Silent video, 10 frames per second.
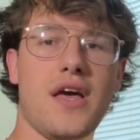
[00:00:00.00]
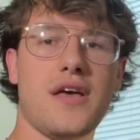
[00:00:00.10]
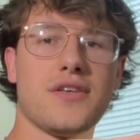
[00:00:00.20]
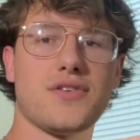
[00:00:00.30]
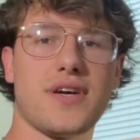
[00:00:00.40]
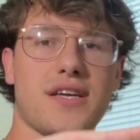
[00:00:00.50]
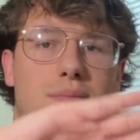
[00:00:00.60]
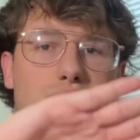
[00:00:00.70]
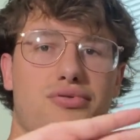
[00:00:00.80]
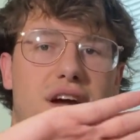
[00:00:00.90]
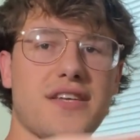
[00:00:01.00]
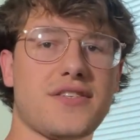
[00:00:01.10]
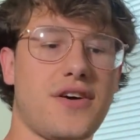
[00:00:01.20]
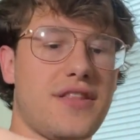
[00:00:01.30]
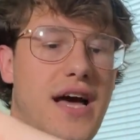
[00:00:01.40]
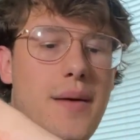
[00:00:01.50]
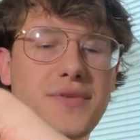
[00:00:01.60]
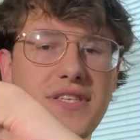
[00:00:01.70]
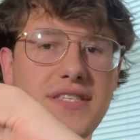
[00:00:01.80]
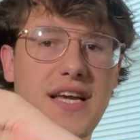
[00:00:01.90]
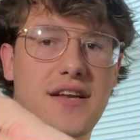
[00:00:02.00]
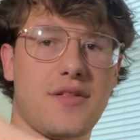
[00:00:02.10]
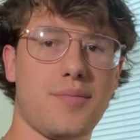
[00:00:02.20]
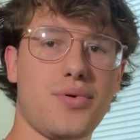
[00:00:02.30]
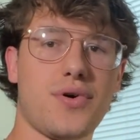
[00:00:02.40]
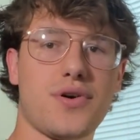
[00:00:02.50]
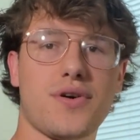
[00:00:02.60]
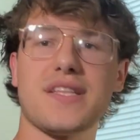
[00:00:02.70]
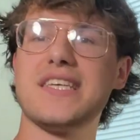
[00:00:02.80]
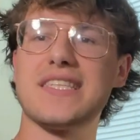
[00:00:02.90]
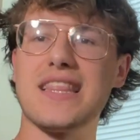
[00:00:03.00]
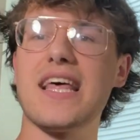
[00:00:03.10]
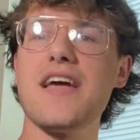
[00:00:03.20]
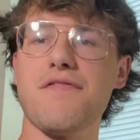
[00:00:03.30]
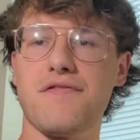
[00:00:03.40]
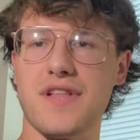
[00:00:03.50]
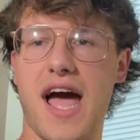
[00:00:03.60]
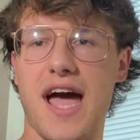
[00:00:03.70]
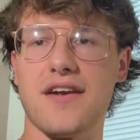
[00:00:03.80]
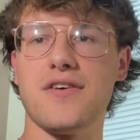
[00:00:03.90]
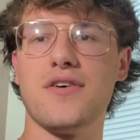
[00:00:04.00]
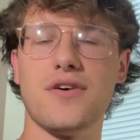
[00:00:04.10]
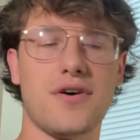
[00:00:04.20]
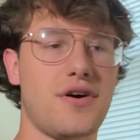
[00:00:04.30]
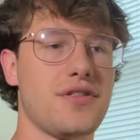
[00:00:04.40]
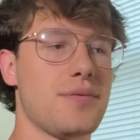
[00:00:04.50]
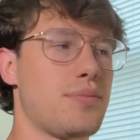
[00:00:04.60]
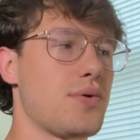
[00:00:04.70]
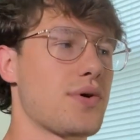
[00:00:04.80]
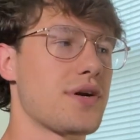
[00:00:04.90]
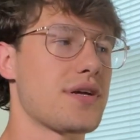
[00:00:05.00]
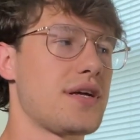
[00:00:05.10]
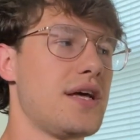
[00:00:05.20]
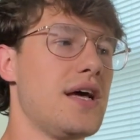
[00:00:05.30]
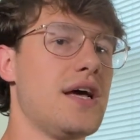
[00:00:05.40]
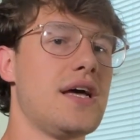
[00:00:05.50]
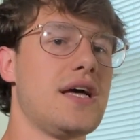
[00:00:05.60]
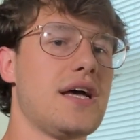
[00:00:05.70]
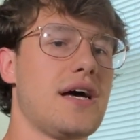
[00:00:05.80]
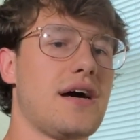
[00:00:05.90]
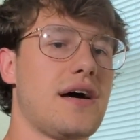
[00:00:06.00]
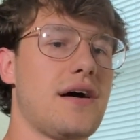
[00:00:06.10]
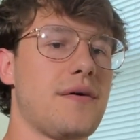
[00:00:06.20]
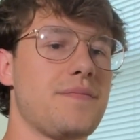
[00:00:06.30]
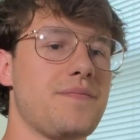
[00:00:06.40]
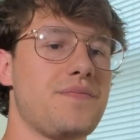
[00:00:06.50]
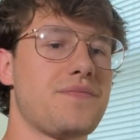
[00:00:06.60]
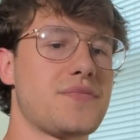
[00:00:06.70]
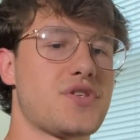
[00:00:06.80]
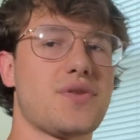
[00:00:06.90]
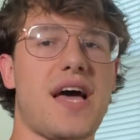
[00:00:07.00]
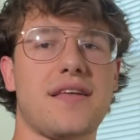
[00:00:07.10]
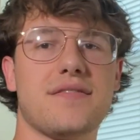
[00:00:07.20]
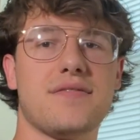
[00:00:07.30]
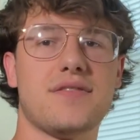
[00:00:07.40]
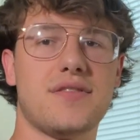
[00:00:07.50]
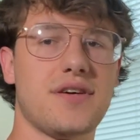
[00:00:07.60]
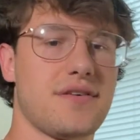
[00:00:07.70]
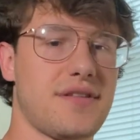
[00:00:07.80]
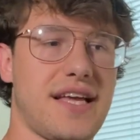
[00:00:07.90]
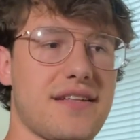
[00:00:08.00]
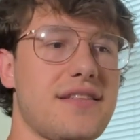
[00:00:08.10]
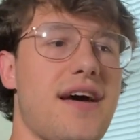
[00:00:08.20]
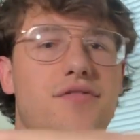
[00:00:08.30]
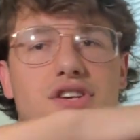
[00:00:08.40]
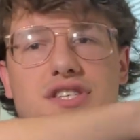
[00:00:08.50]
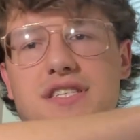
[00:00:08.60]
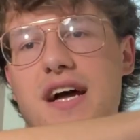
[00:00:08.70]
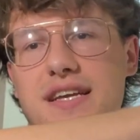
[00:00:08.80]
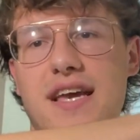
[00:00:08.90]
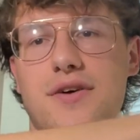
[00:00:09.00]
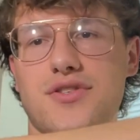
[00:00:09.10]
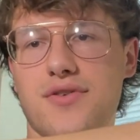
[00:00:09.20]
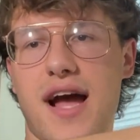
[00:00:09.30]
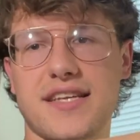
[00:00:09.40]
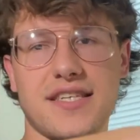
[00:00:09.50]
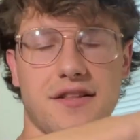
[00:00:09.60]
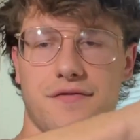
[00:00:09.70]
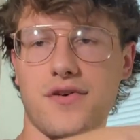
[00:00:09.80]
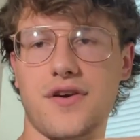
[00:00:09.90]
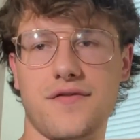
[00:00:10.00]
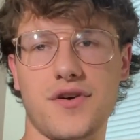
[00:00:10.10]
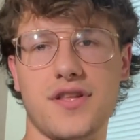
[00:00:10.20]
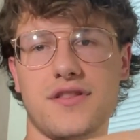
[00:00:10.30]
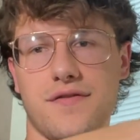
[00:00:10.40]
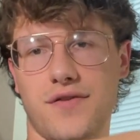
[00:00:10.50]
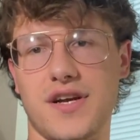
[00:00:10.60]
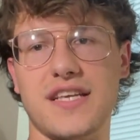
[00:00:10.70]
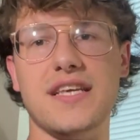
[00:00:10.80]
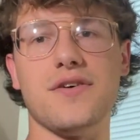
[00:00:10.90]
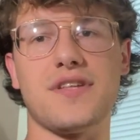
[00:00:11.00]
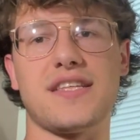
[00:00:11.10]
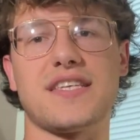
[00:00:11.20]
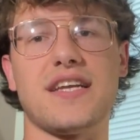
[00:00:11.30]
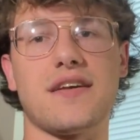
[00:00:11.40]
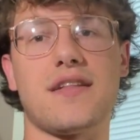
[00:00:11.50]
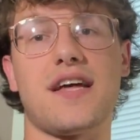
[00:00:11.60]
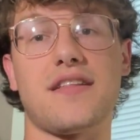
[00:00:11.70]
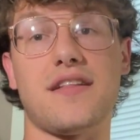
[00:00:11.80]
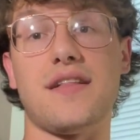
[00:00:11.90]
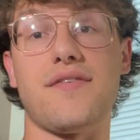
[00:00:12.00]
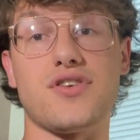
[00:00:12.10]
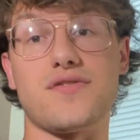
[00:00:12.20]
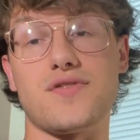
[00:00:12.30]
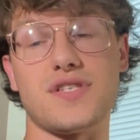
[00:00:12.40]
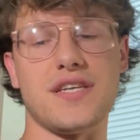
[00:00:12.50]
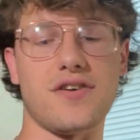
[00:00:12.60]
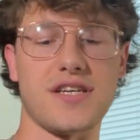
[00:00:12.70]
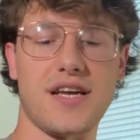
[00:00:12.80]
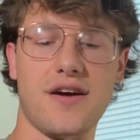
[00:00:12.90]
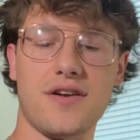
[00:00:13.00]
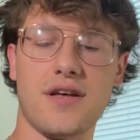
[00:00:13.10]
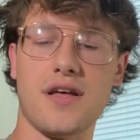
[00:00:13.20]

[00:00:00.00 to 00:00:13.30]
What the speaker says: so it can press on the opposite side of the board, or at least lay flat on the board, so that the leverage is not counteracting the front foot, the front heel that's getting a lot of the leverage for steering down.